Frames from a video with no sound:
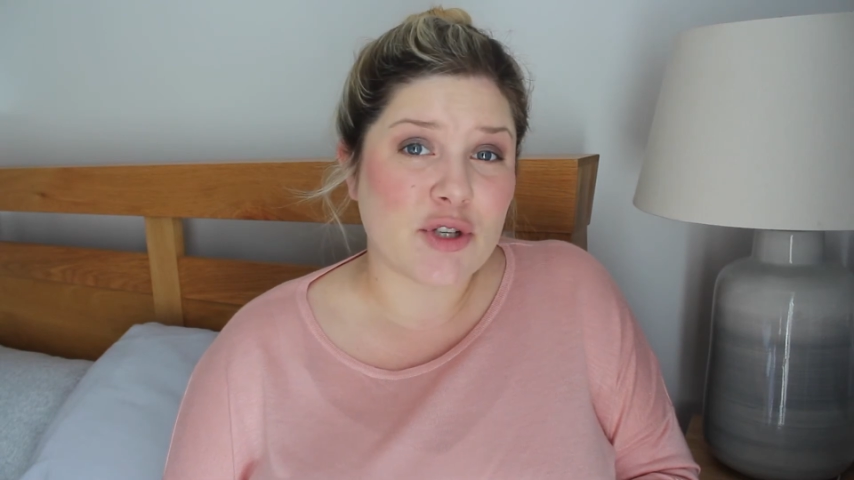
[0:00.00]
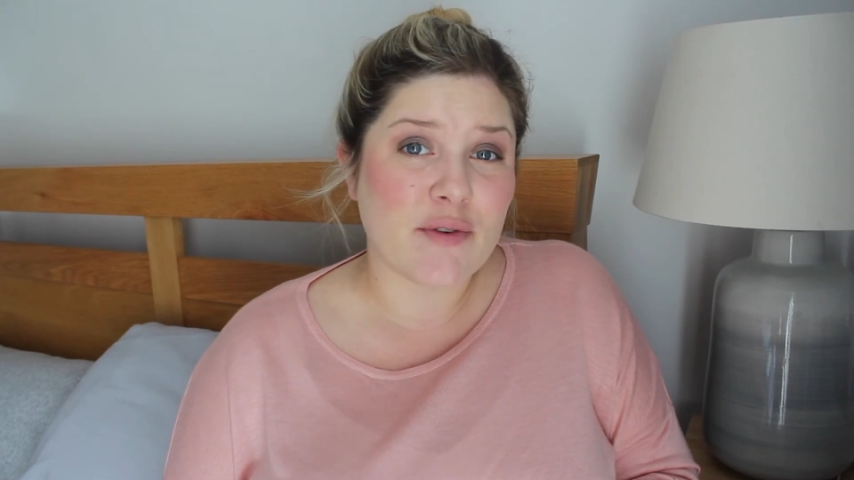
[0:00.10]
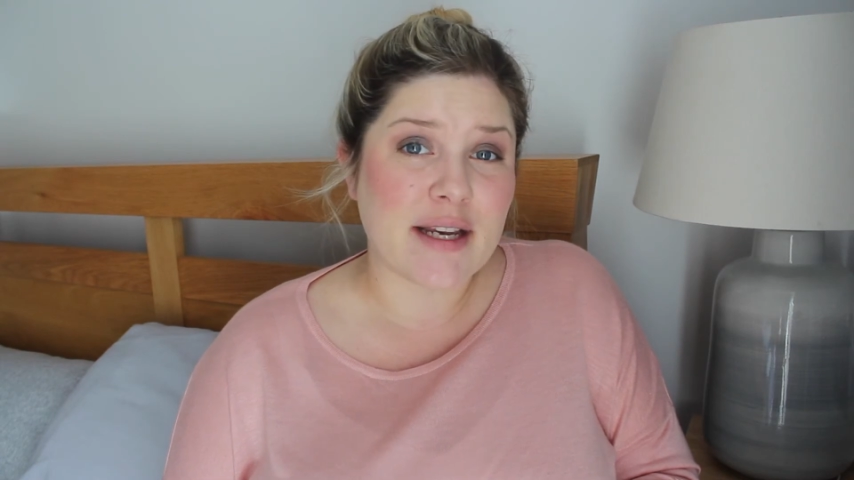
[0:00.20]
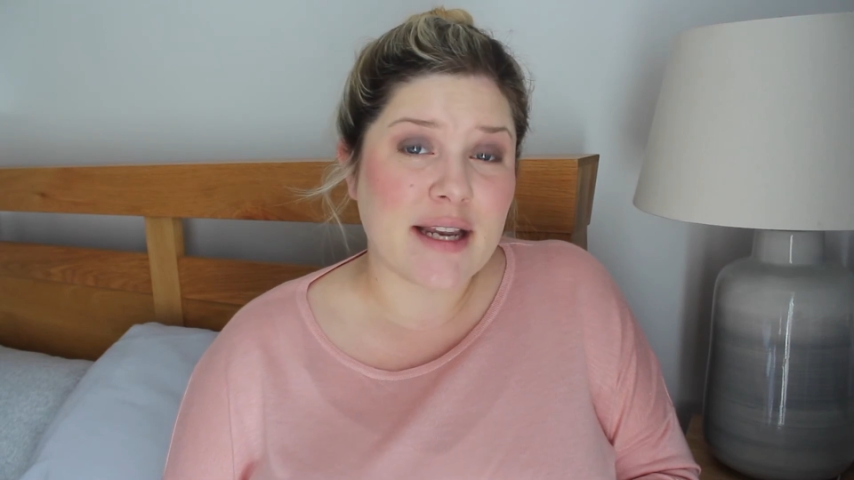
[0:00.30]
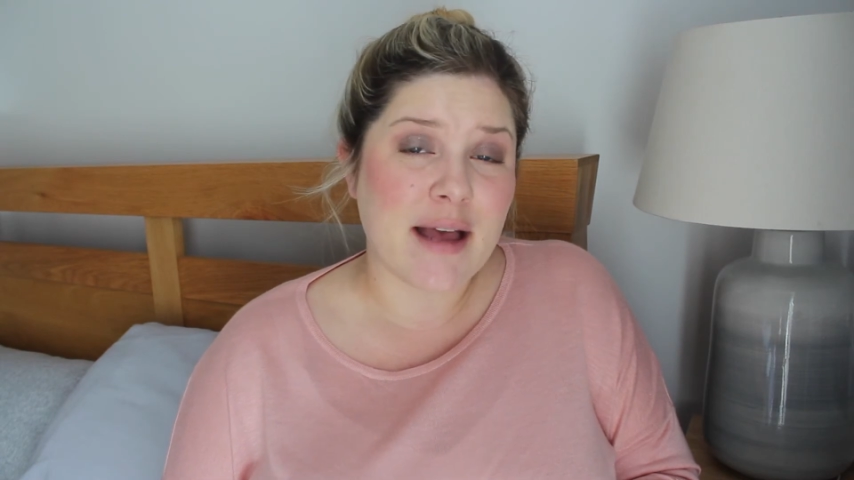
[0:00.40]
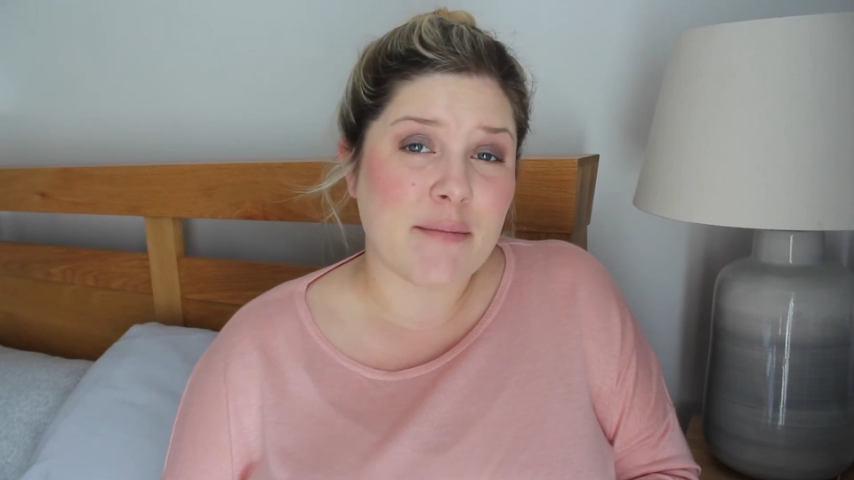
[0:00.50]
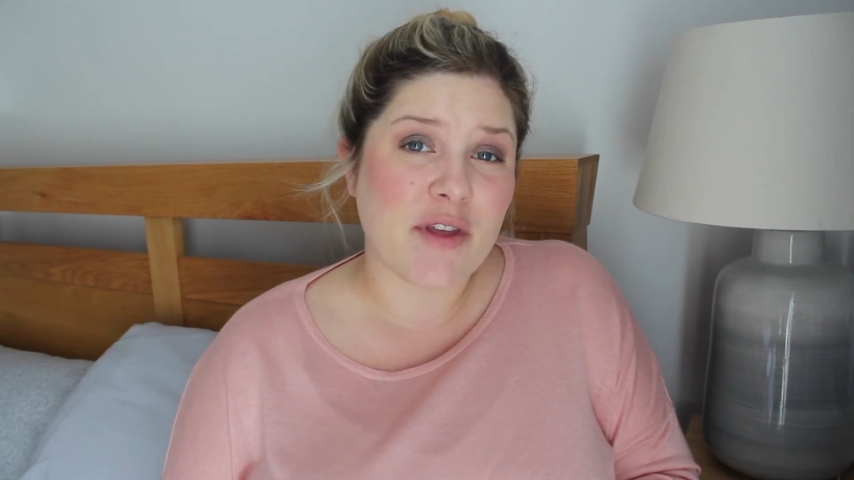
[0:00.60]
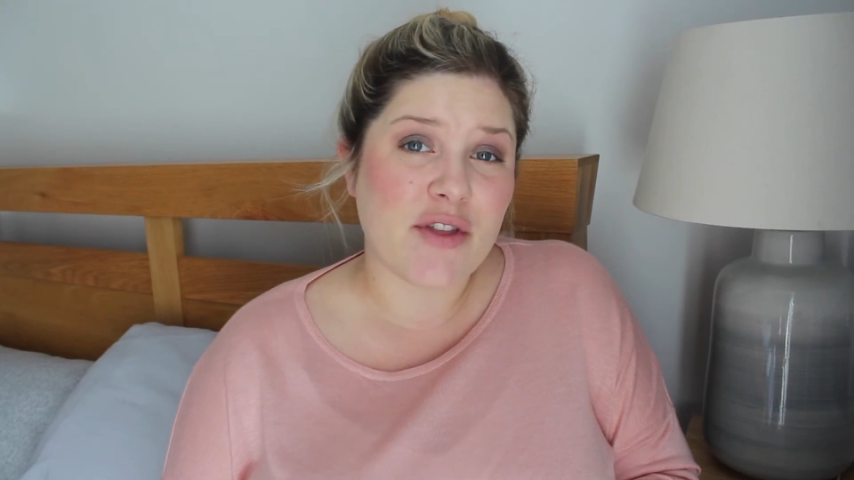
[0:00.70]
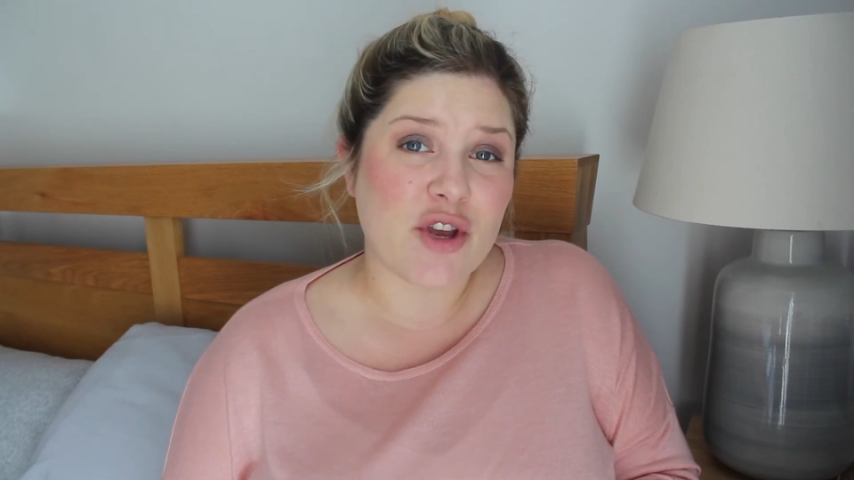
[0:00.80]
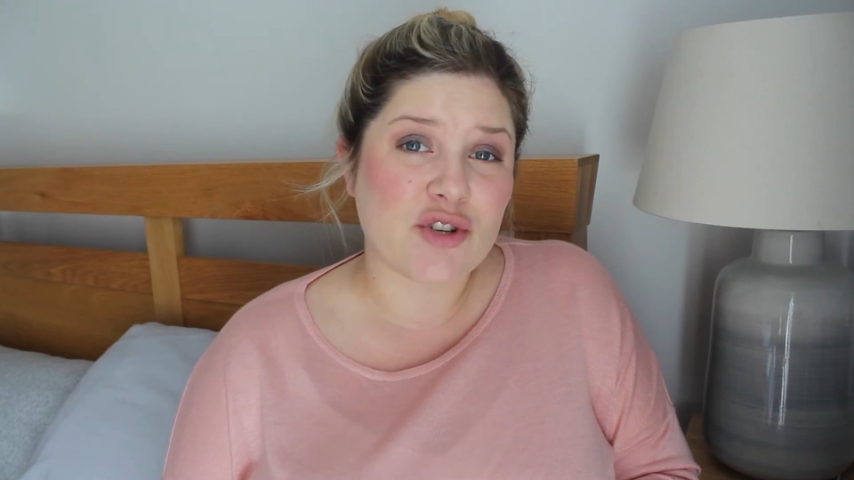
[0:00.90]
during
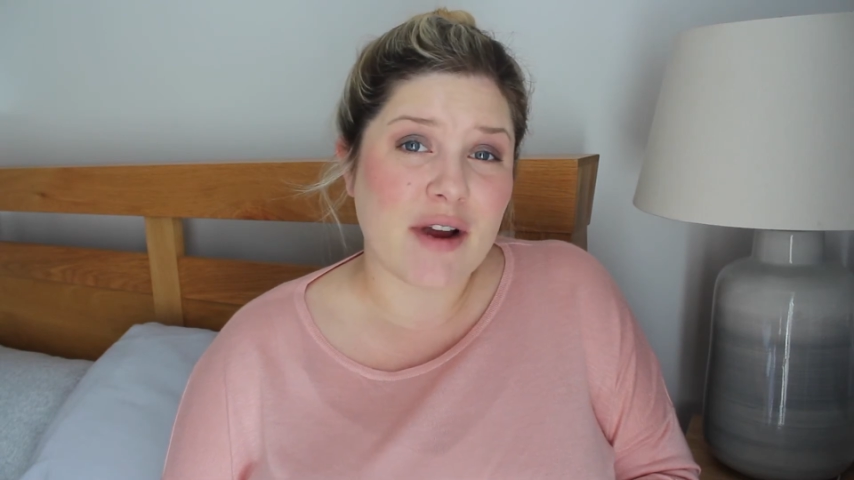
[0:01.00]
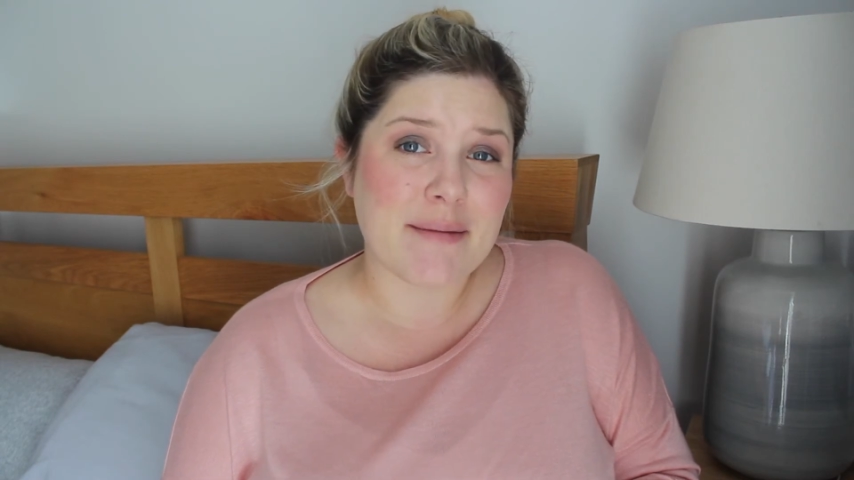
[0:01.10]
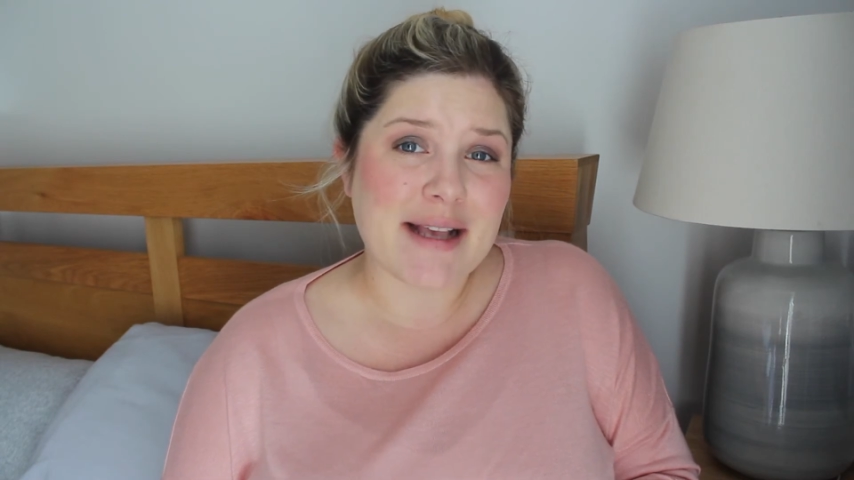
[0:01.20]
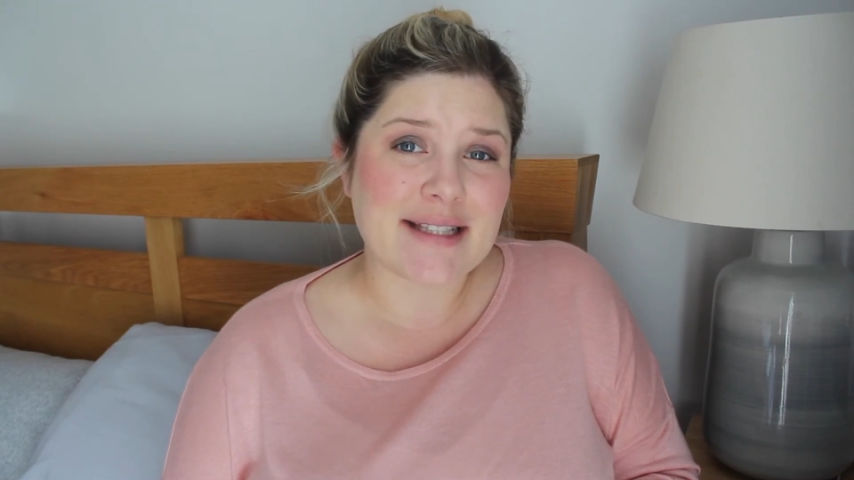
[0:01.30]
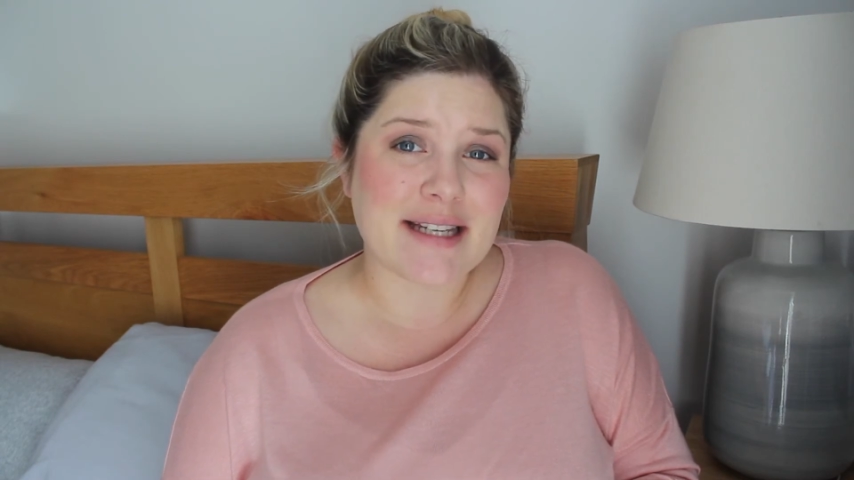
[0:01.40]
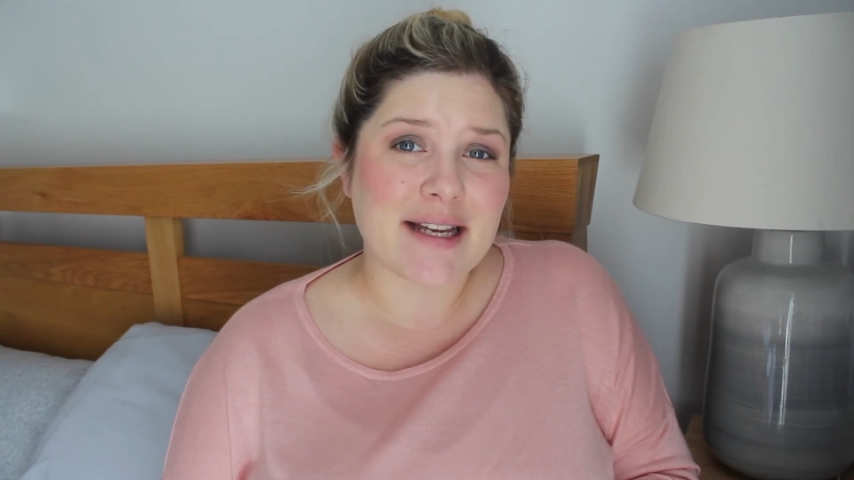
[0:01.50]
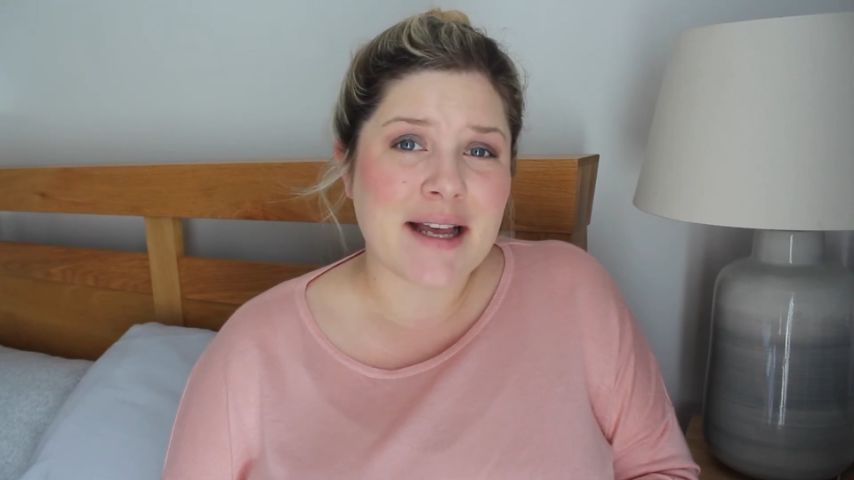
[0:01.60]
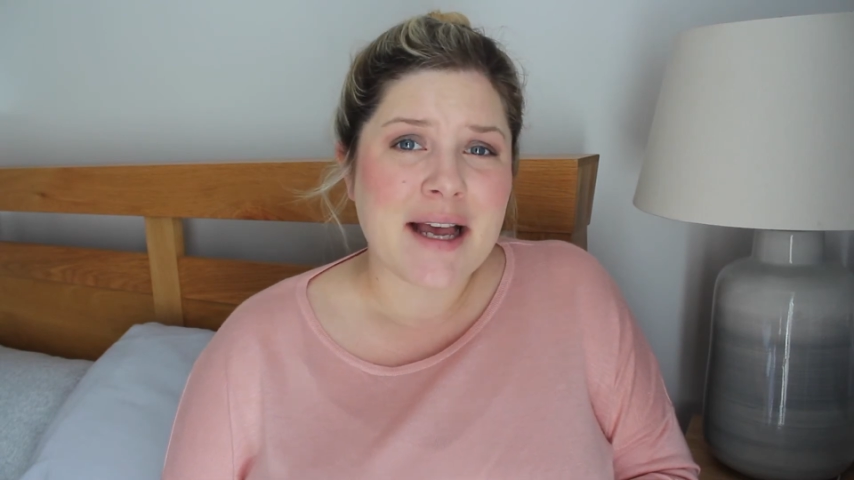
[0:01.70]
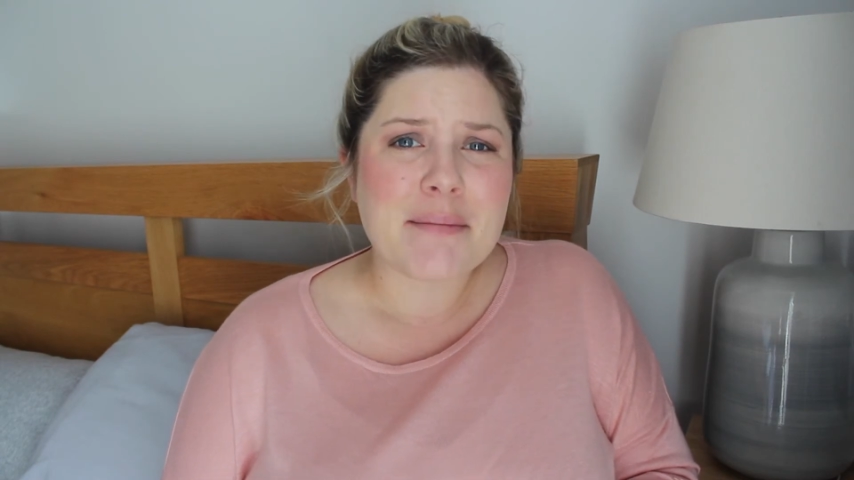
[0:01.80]
the 3rd trimester.